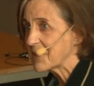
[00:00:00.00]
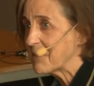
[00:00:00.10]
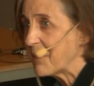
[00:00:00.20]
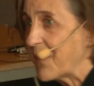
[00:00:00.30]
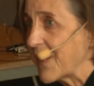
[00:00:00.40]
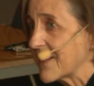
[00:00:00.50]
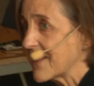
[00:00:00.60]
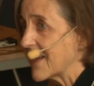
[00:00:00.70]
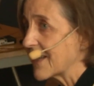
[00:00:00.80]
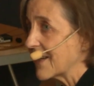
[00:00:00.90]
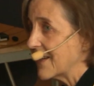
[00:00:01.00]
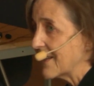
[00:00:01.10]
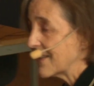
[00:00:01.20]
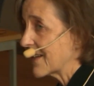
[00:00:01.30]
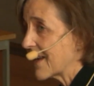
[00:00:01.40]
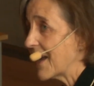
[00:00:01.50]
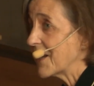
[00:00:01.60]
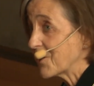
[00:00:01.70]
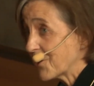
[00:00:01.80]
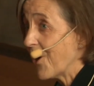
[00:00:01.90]
simple things like like how do
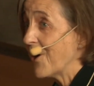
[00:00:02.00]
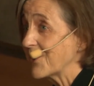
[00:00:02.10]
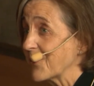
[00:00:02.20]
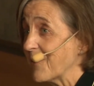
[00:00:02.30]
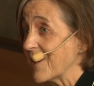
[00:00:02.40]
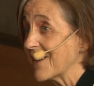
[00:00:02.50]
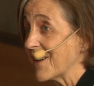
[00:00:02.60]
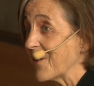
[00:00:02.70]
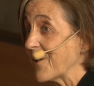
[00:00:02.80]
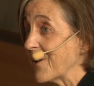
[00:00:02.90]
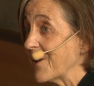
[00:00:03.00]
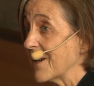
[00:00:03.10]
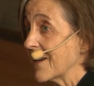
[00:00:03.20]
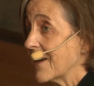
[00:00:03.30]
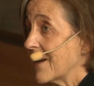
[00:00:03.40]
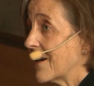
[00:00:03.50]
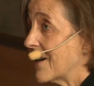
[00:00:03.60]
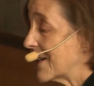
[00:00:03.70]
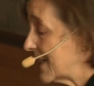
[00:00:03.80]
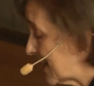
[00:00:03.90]
you talk to one another?
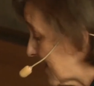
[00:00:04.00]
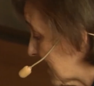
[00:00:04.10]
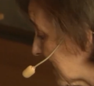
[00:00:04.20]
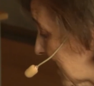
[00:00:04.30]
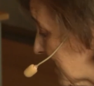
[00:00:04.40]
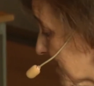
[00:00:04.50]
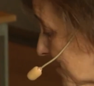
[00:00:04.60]
Uh, it is the case,